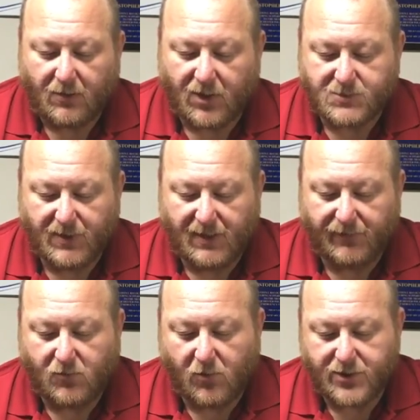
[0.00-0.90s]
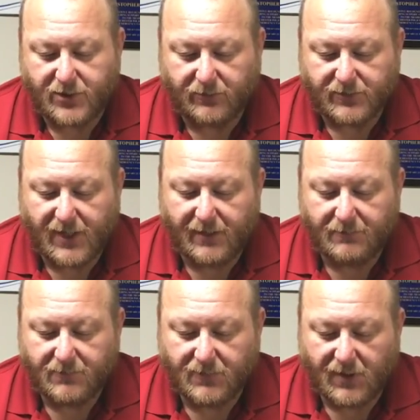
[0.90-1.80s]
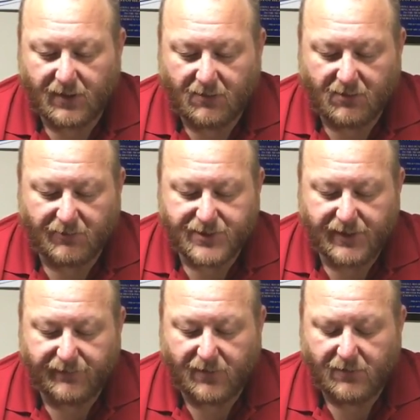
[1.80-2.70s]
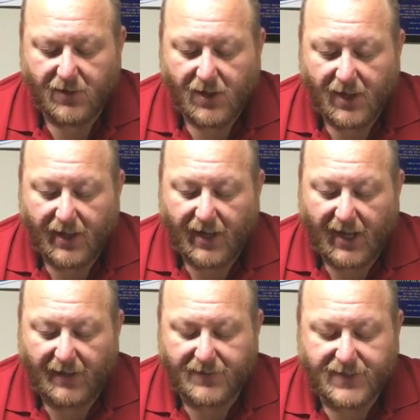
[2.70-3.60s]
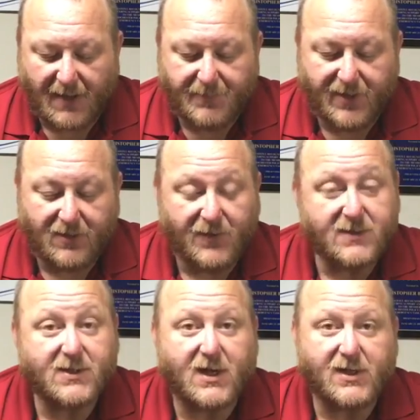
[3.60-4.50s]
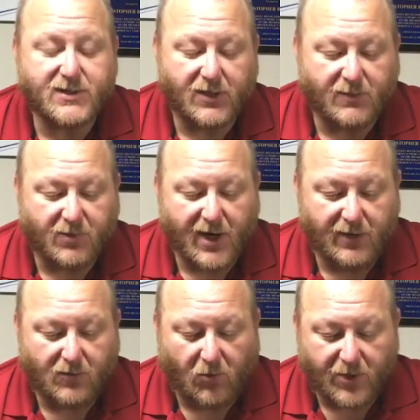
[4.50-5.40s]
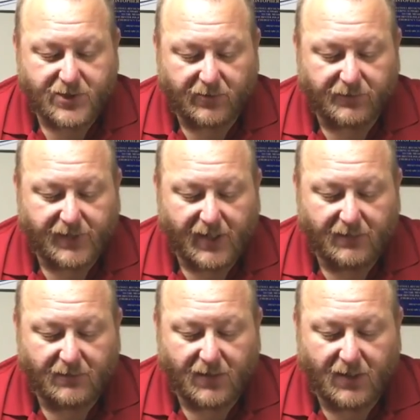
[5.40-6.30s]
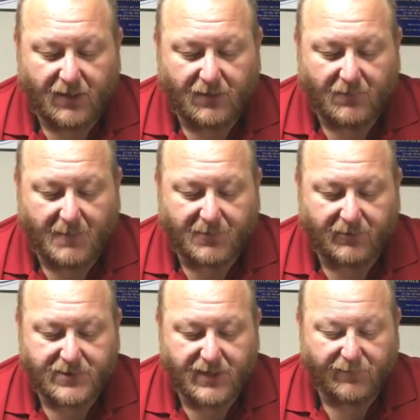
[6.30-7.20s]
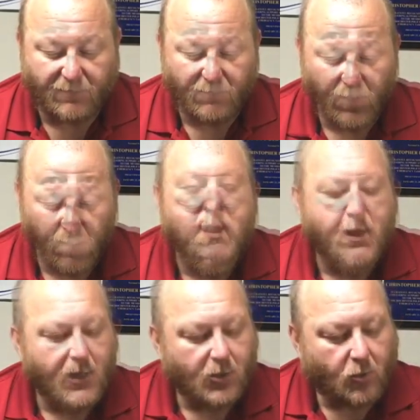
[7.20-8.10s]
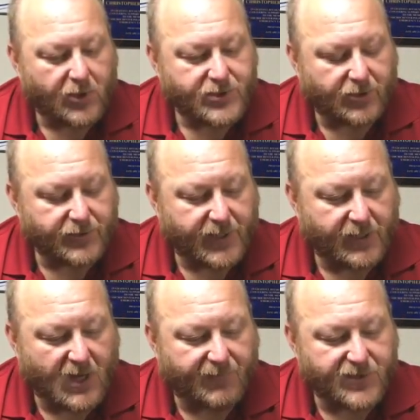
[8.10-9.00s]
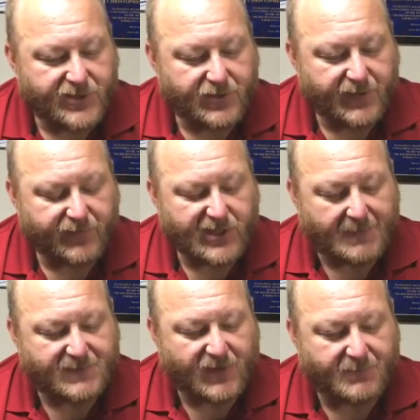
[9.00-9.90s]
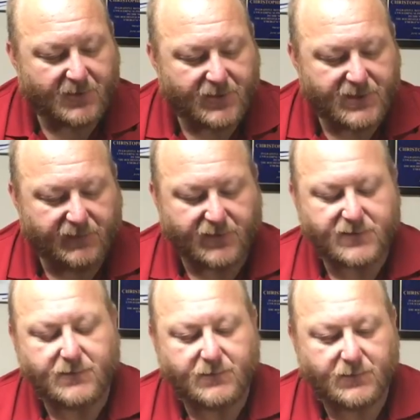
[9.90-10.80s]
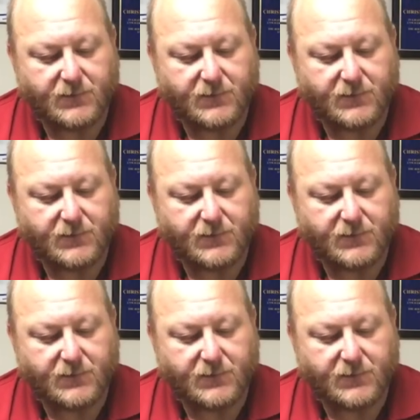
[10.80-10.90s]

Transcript: Of course, we have the Quarter Circle 10 lower receiver. On the top here, this is also the brand new Quarter Circle 10 upper receiver. Quarter Circle 10 offers two different types of upper receivers.